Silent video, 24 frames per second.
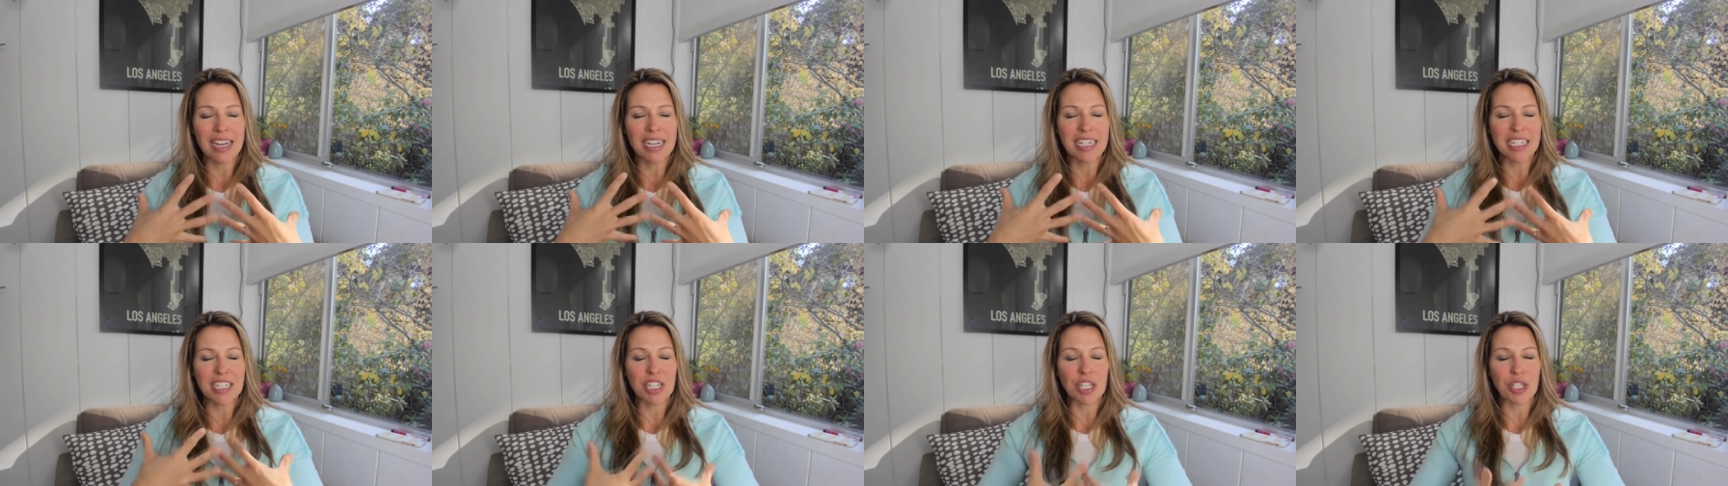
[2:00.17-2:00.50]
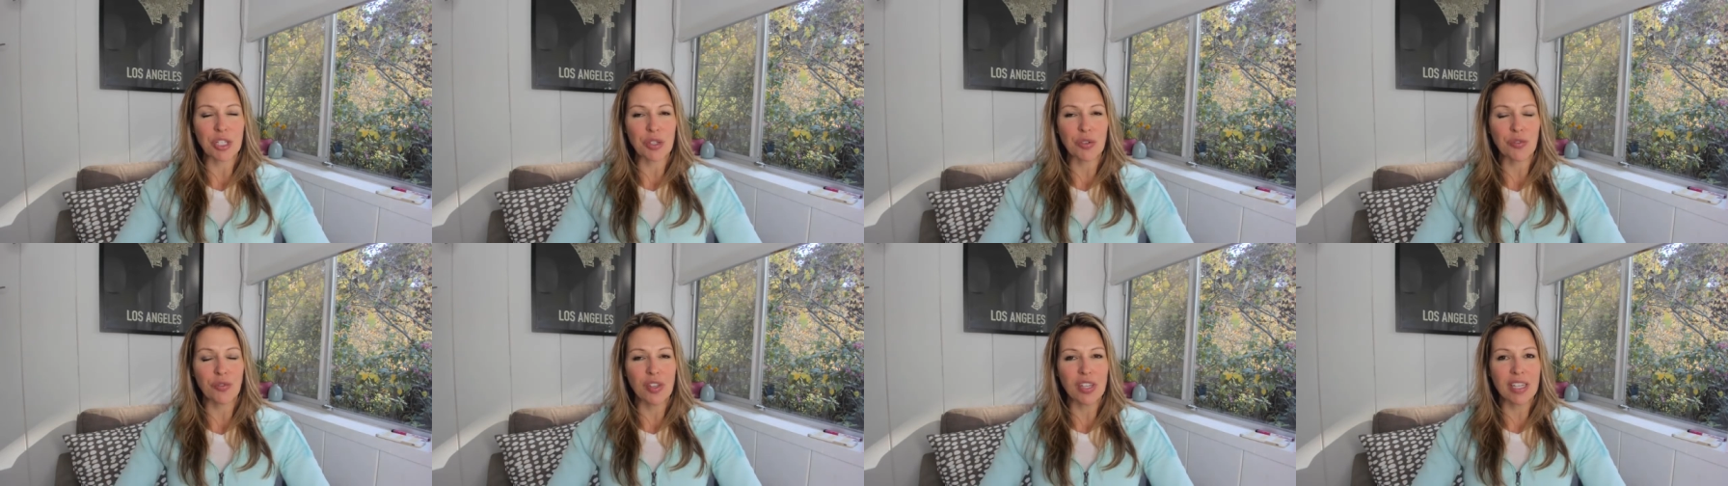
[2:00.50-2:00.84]
until
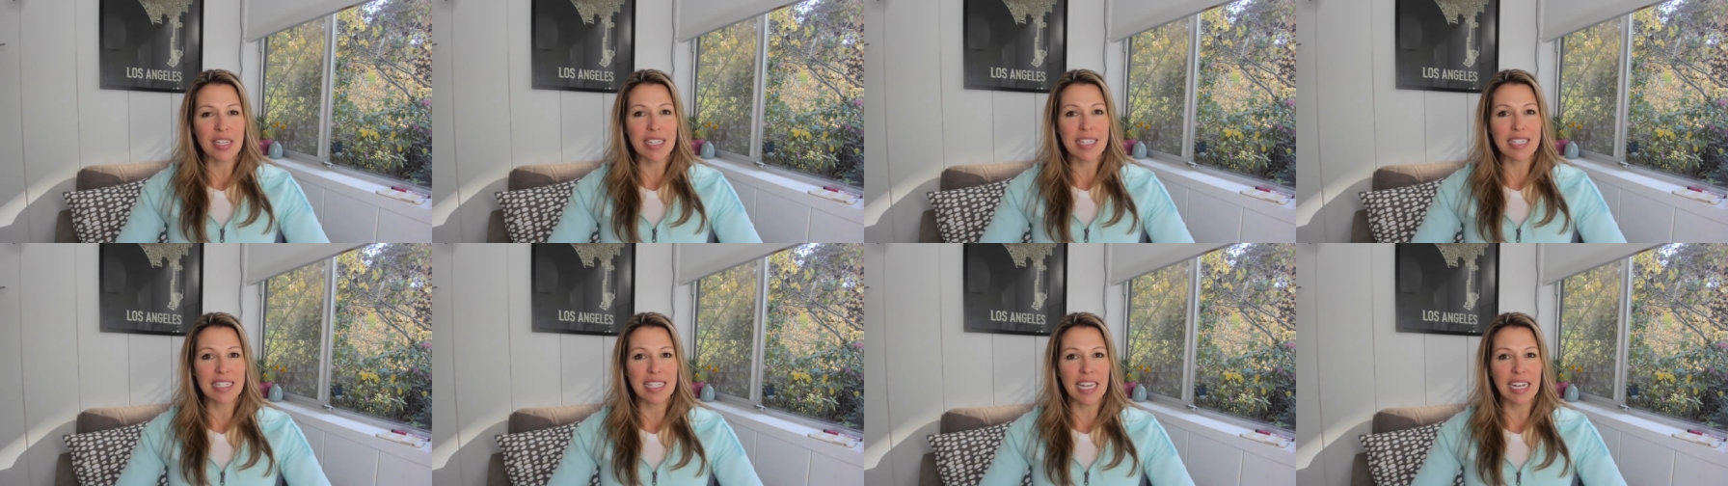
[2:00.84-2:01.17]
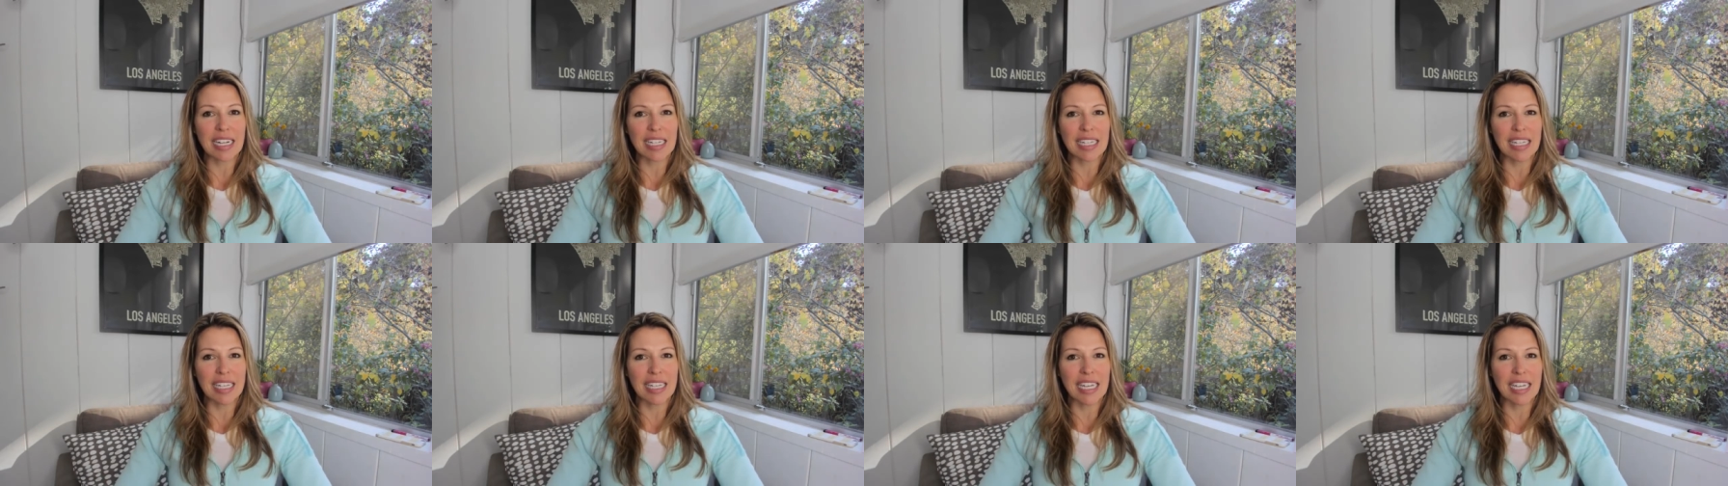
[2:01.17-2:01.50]
you feel a
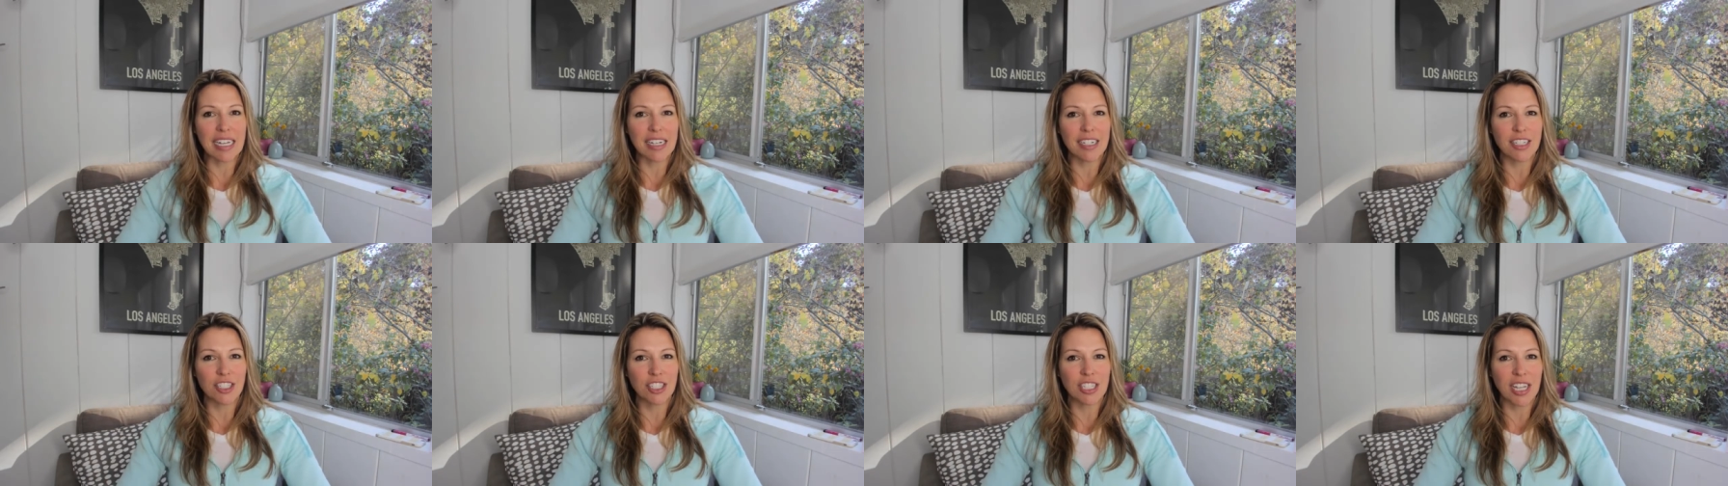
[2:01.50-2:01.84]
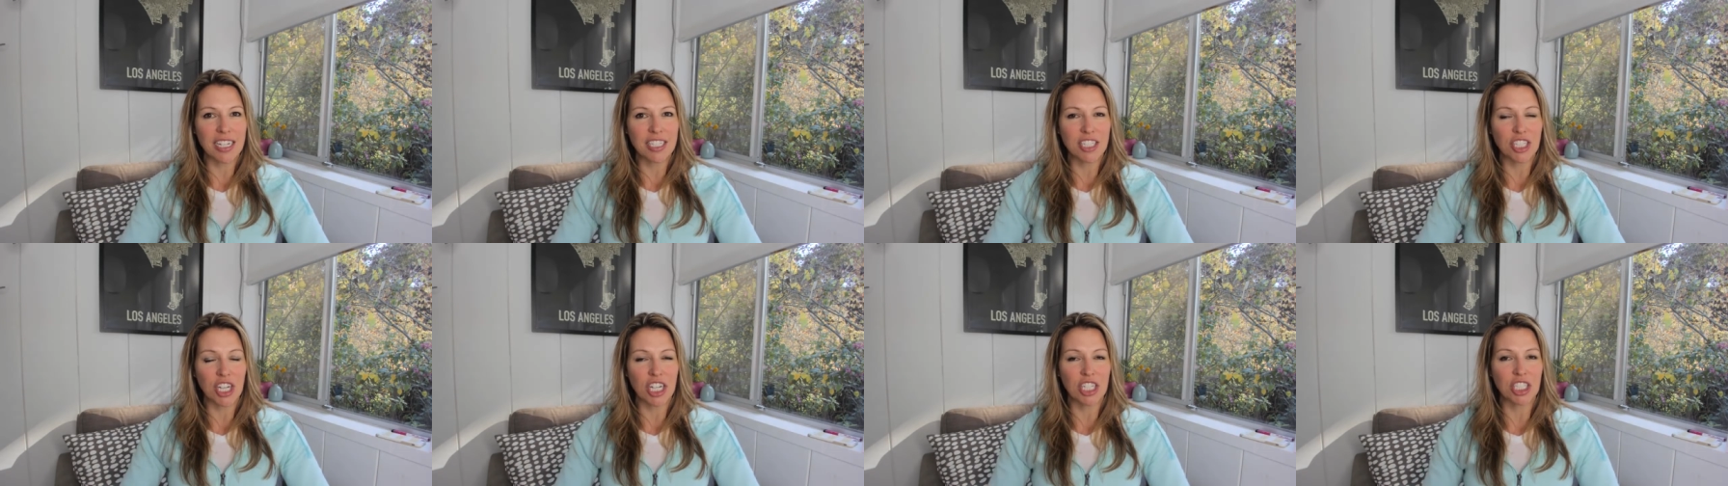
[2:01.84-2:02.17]
settling in your
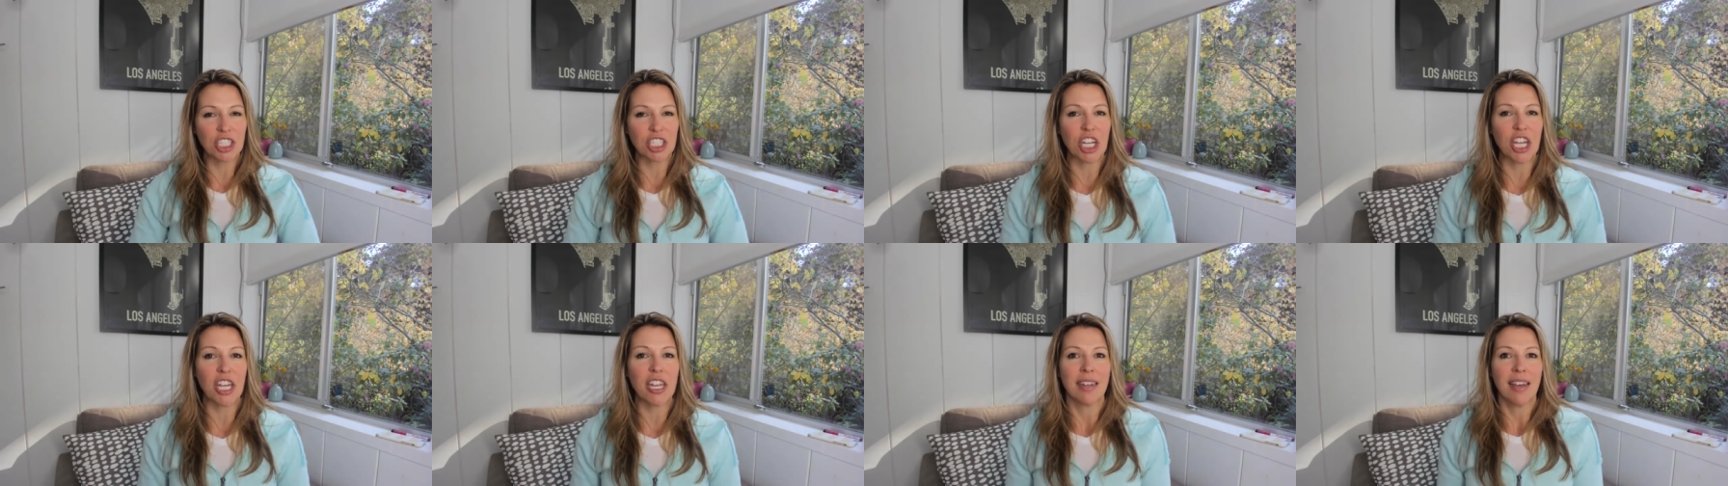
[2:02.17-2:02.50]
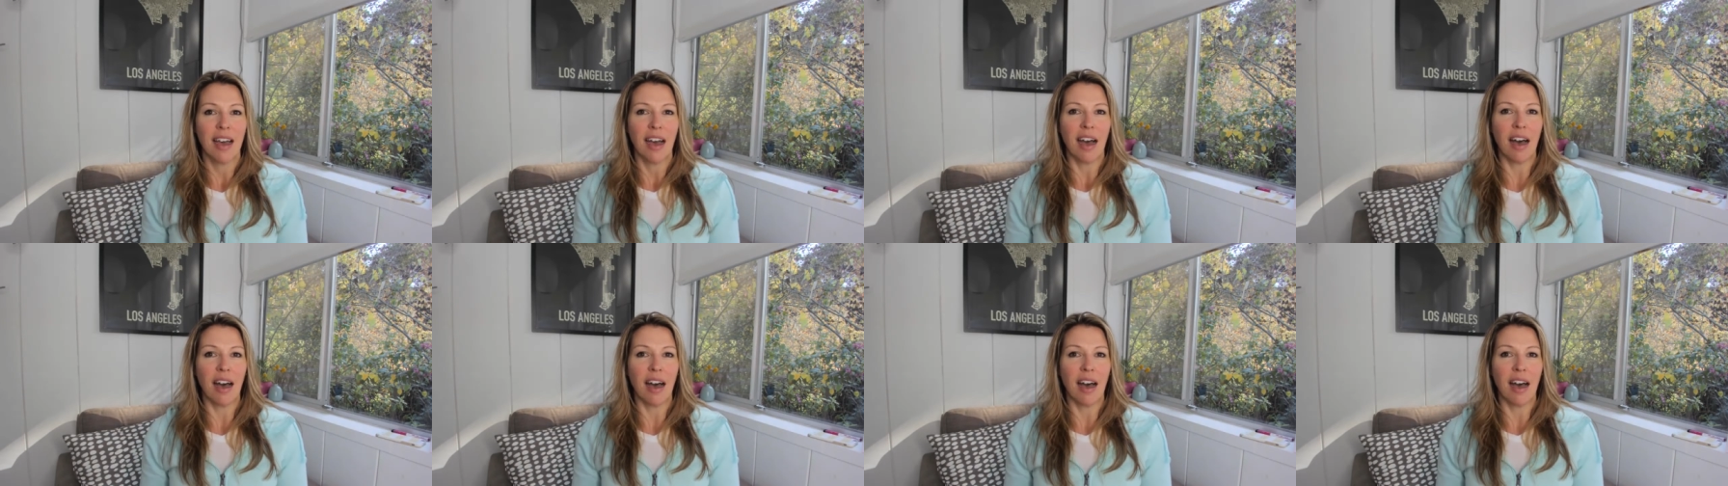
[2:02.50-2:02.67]
digestion.